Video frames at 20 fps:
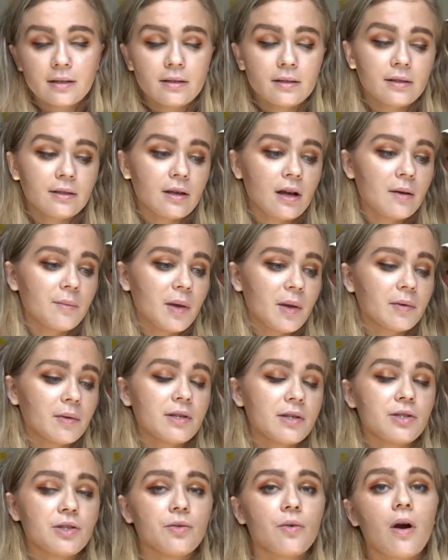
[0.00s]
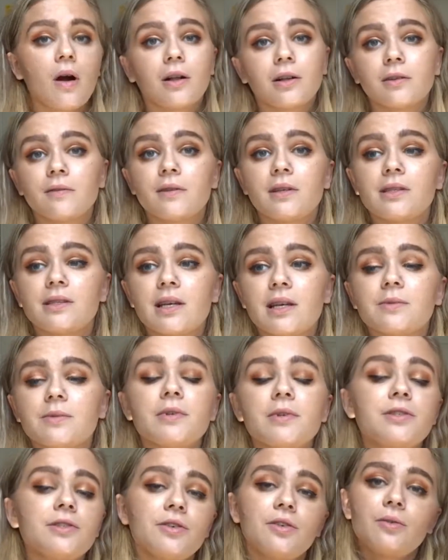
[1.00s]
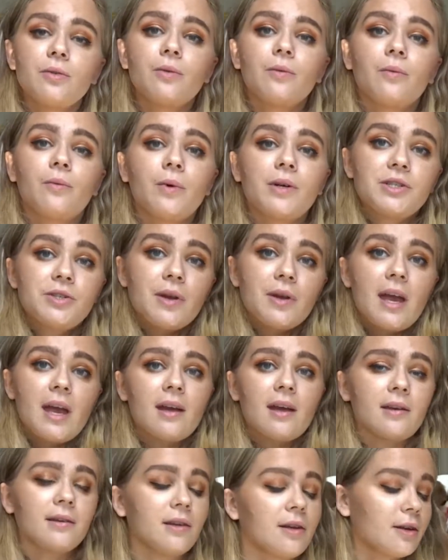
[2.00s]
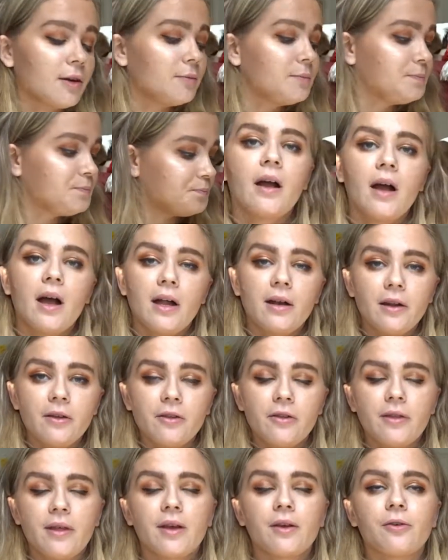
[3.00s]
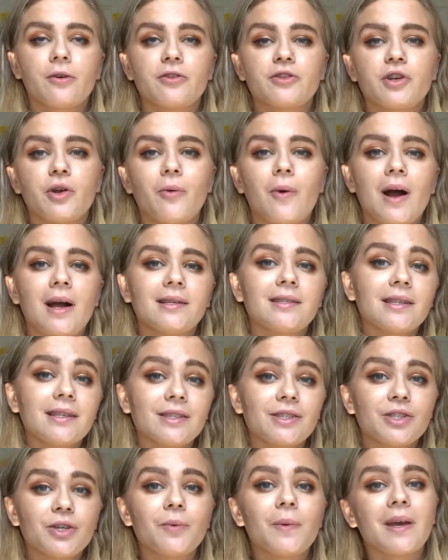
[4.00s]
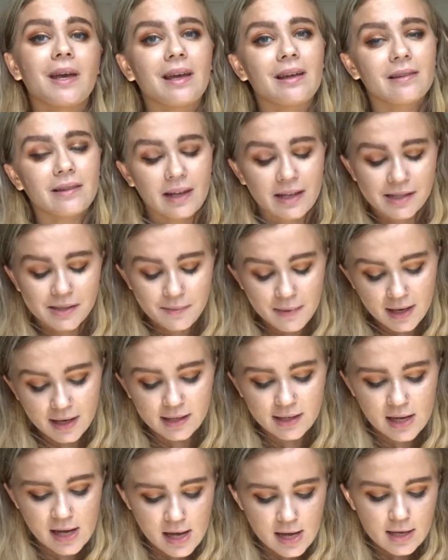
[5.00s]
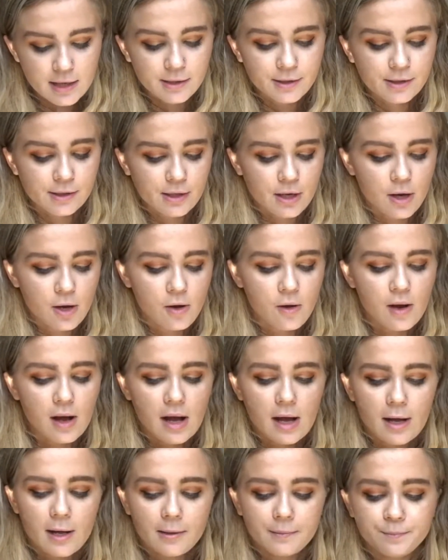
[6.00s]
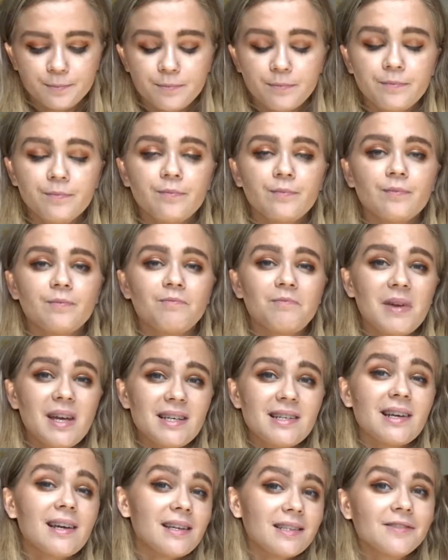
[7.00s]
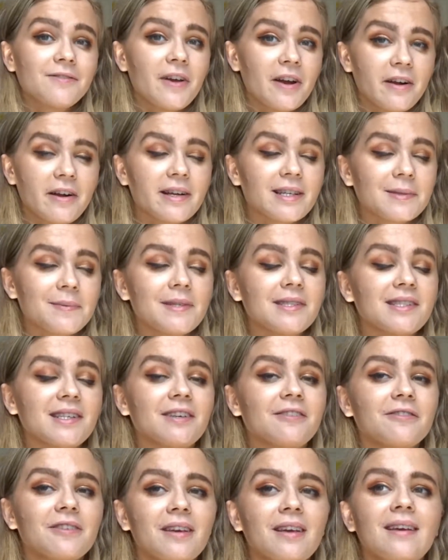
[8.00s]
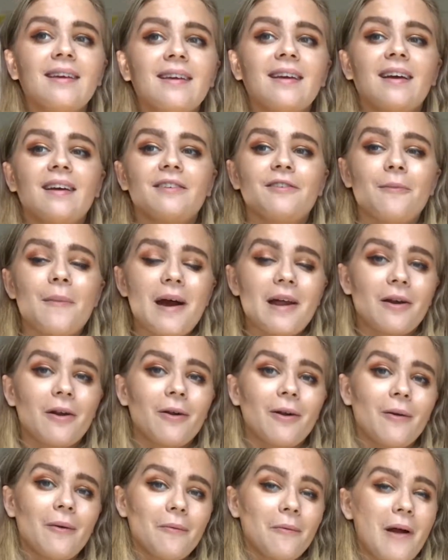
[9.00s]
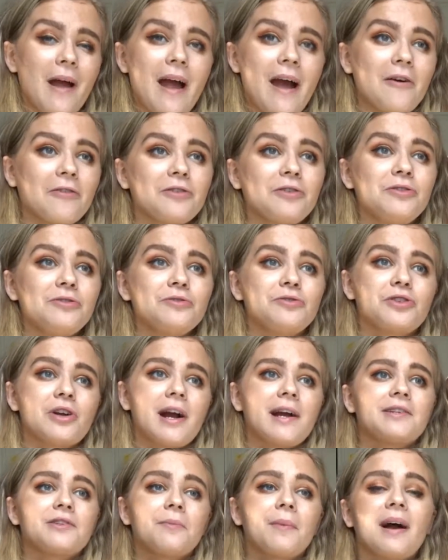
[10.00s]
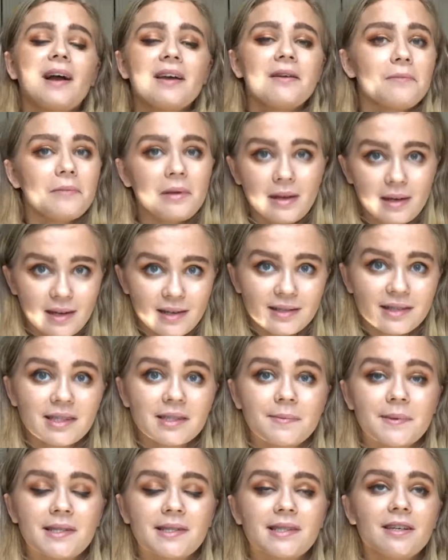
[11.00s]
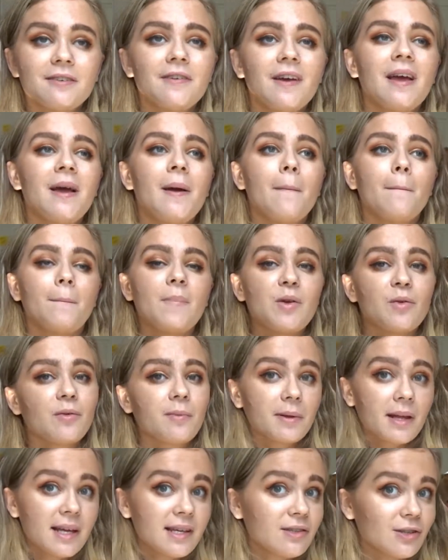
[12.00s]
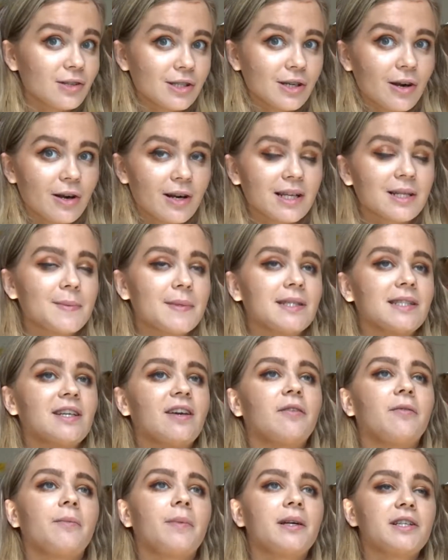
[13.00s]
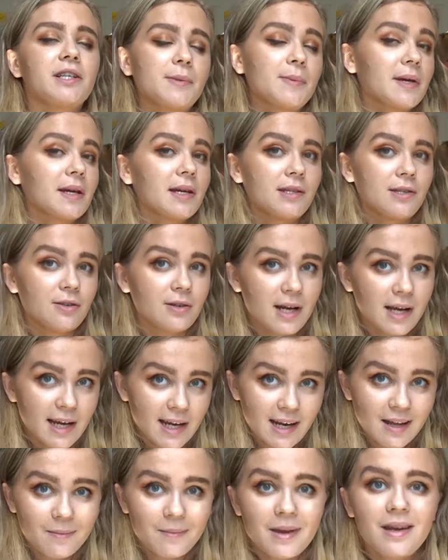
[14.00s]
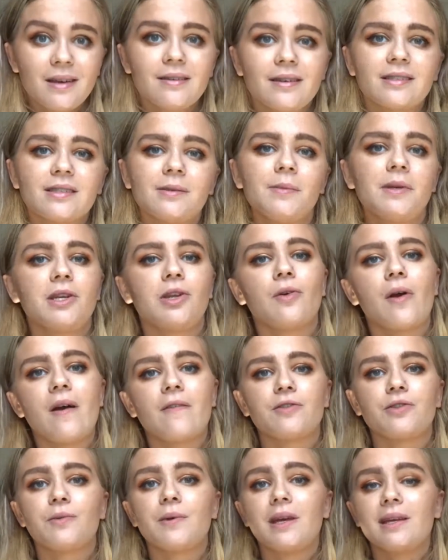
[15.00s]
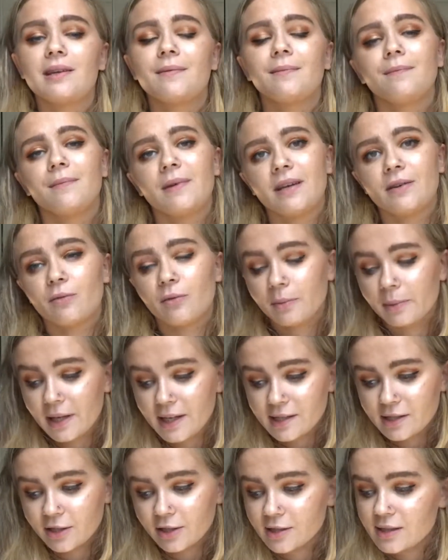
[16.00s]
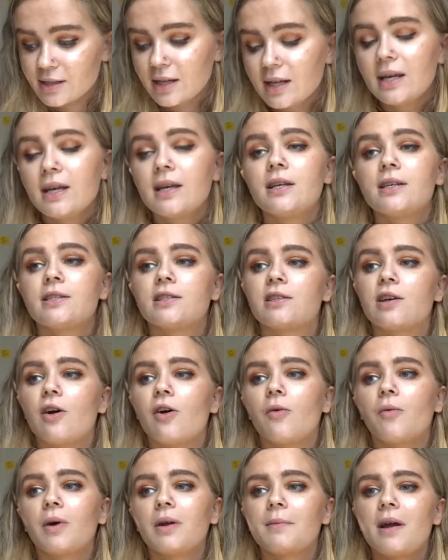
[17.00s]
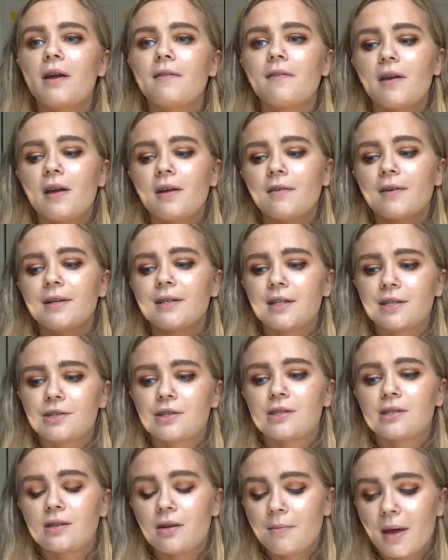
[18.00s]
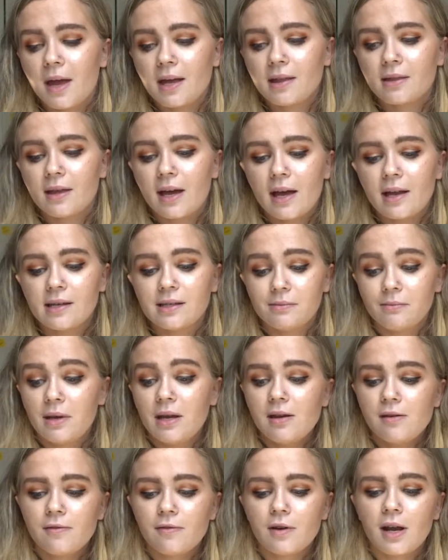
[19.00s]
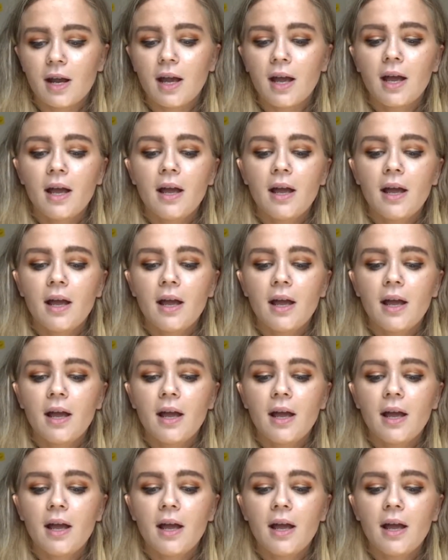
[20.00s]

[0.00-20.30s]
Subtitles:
not being able to do all of these things, but do what you can, you know? Another thing grocery wise is to eat less meat. So meat is very expensive. No matter how you try to buy it, meat is expensive. Meat replacers are expensive, but just because you're not eating meat doesn't mean you have to eat meat replacers. So one of my favorite dishes to make that is meat-free